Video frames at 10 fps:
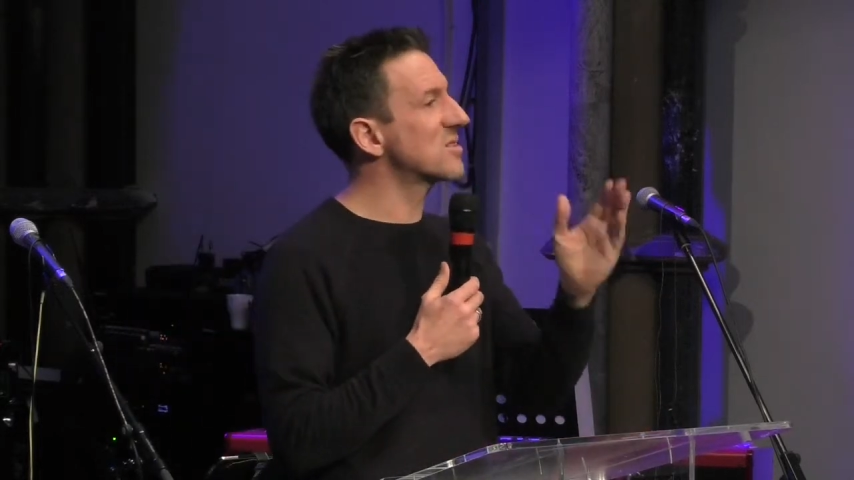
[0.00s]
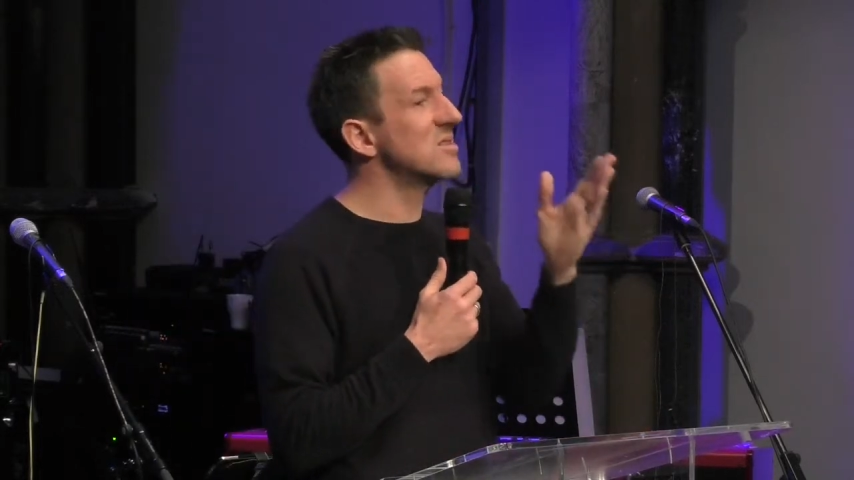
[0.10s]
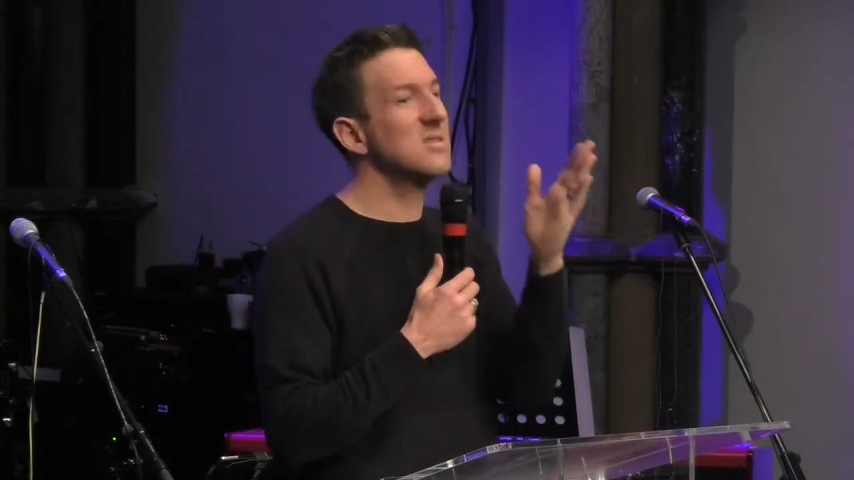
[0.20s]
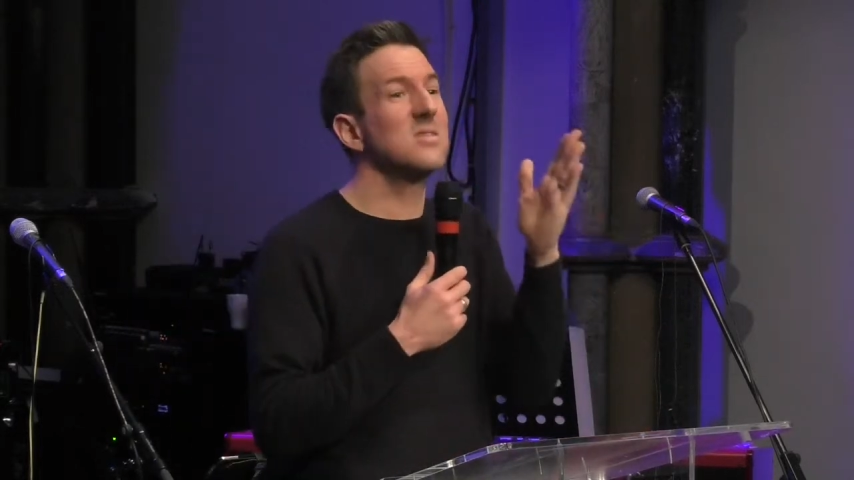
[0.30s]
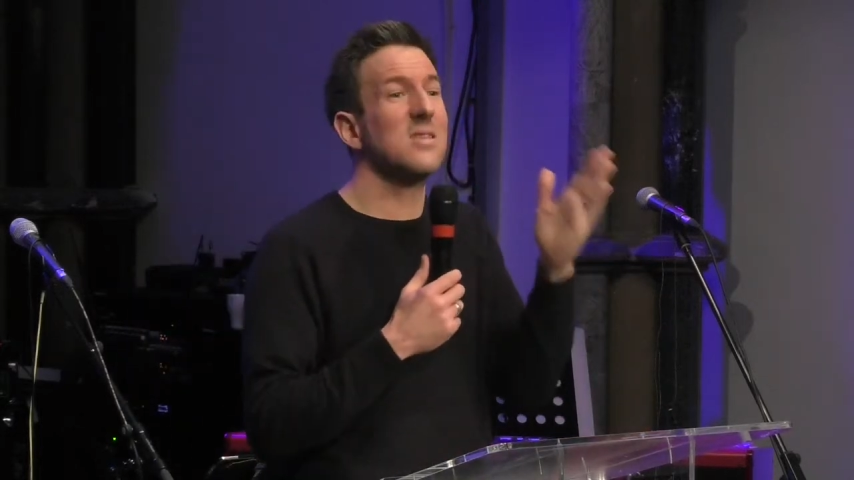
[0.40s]
because
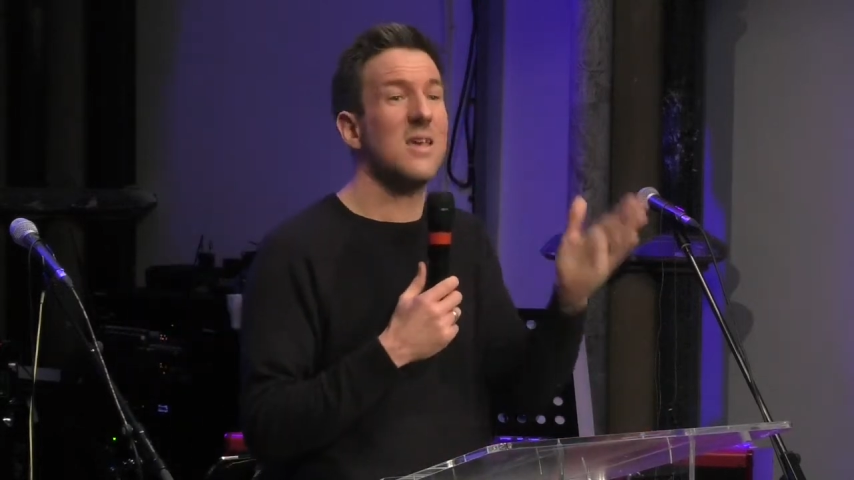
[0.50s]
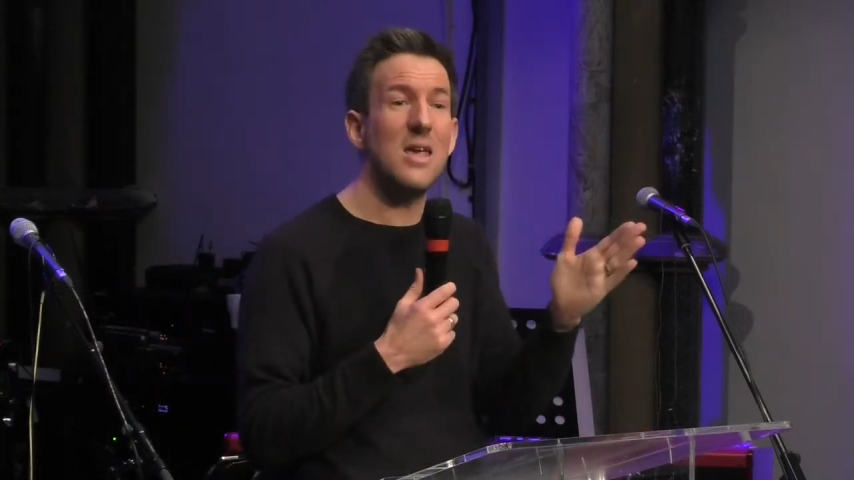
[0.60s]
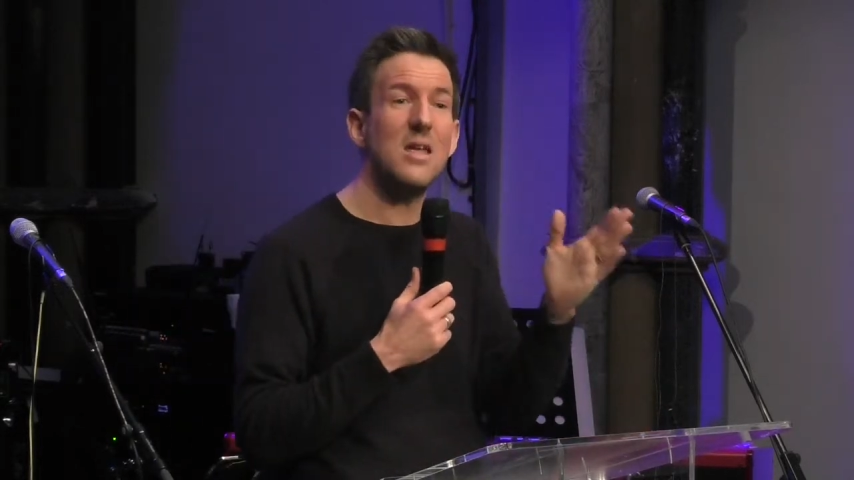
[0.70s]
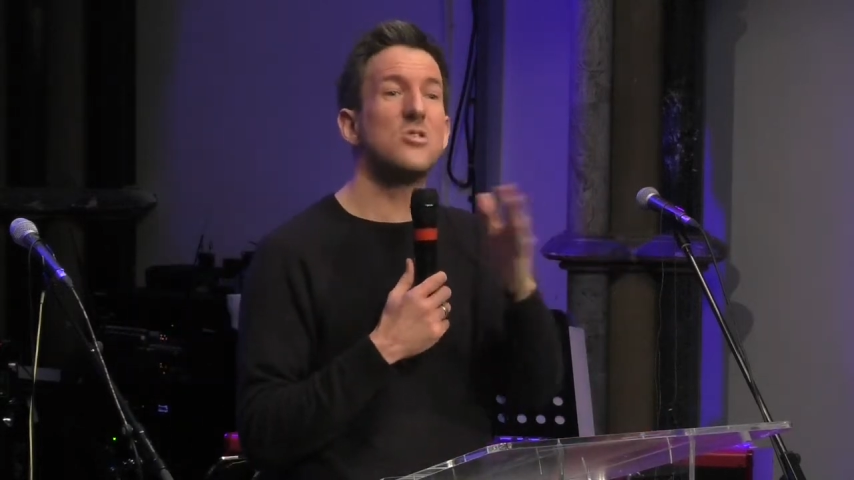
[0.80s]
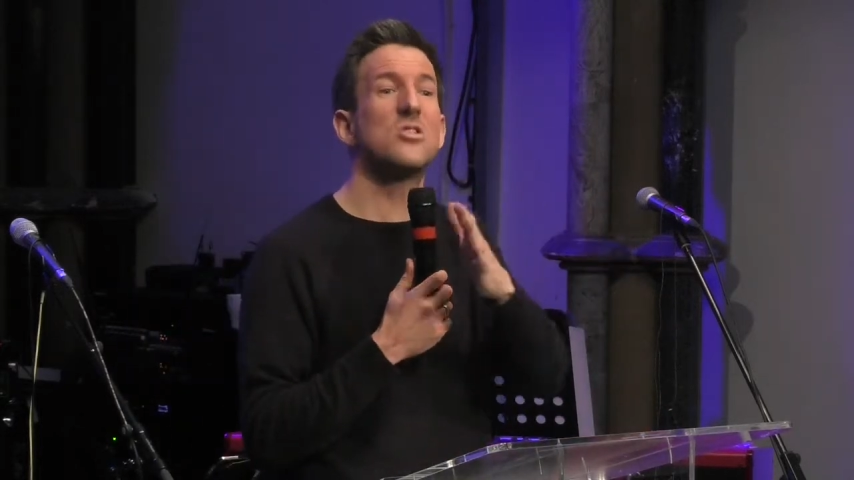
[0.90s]
this is the
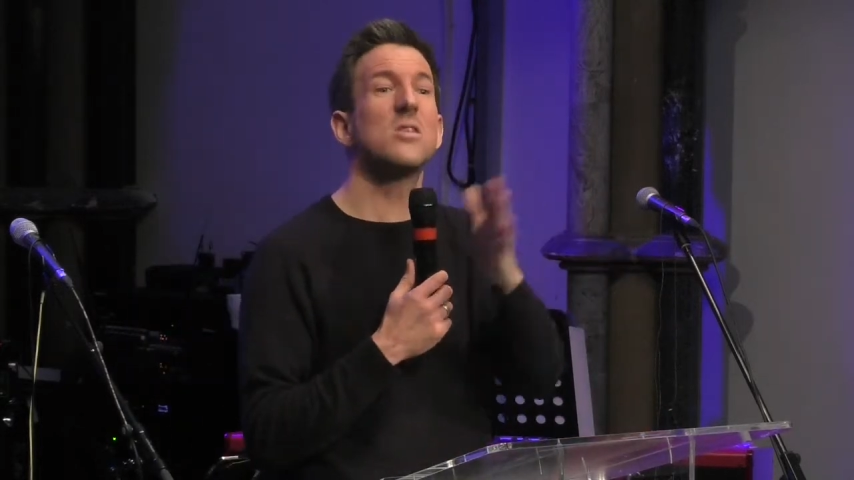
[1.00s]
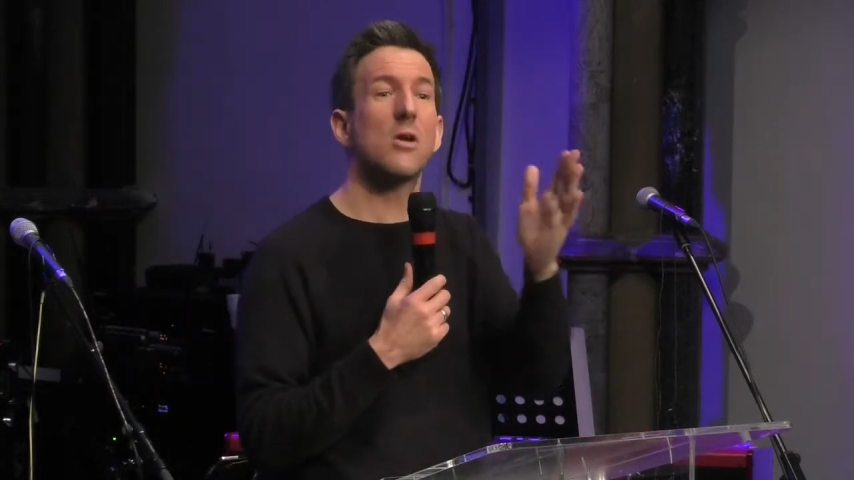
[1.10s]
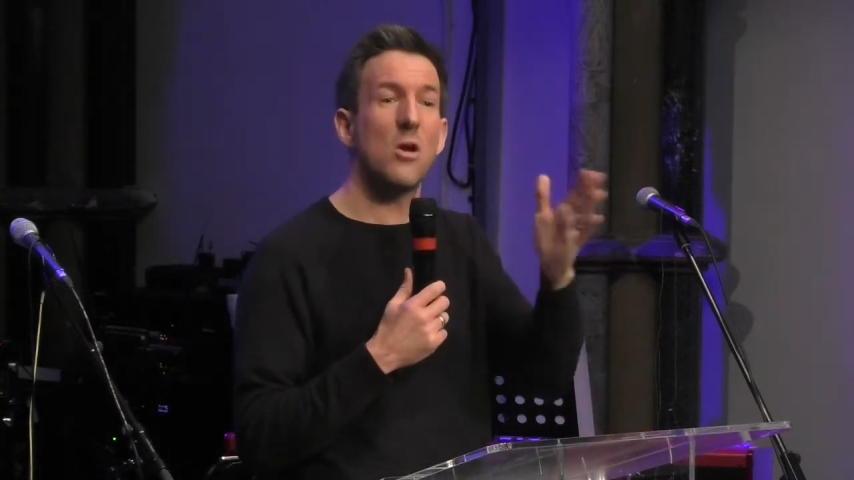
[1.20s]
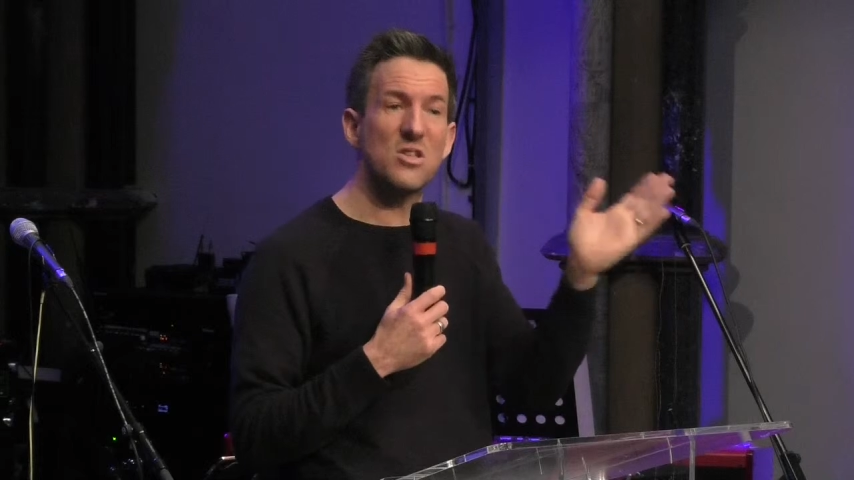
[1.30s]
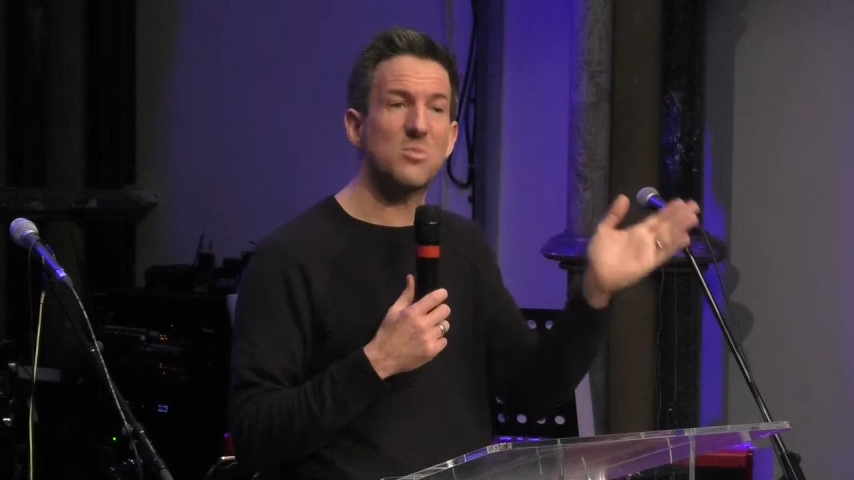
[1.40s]
hinge in the
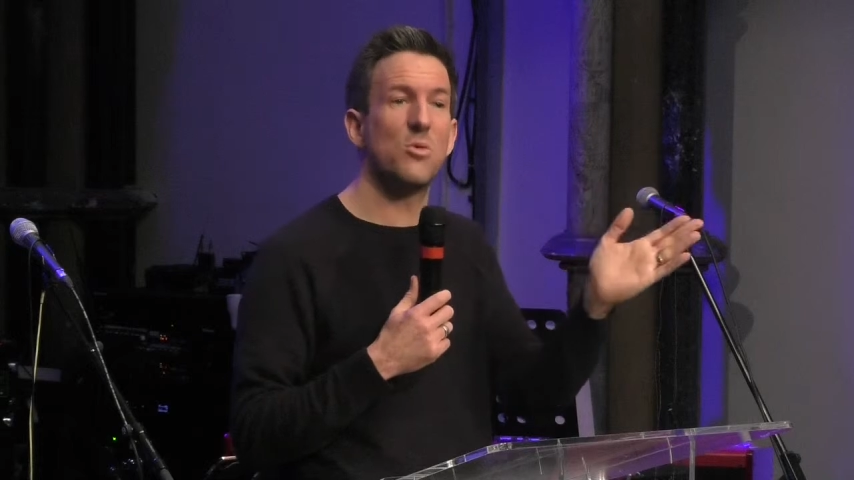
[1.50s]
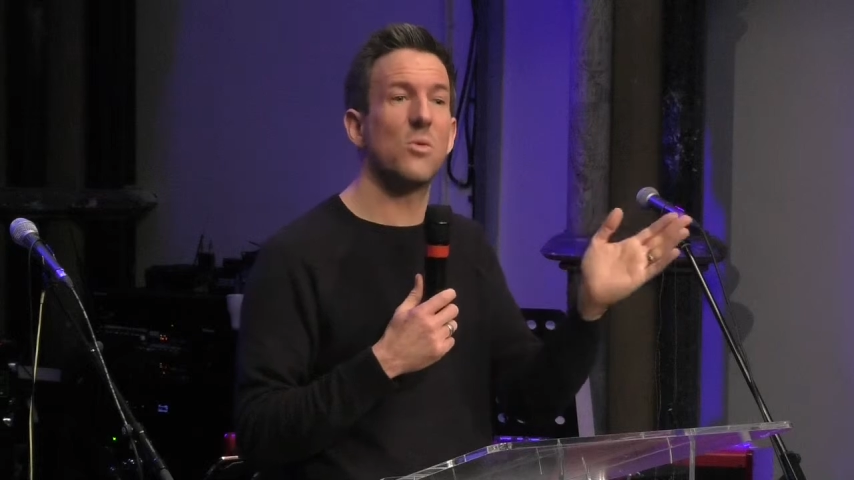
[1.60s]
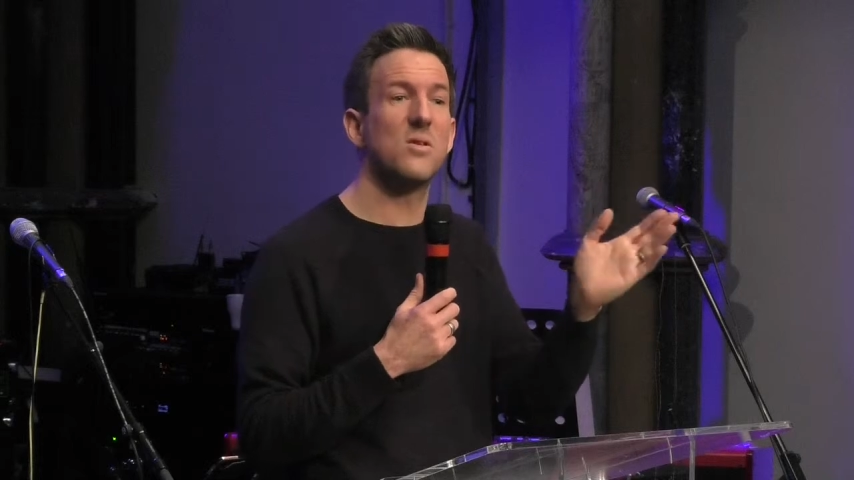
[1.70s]
gospel,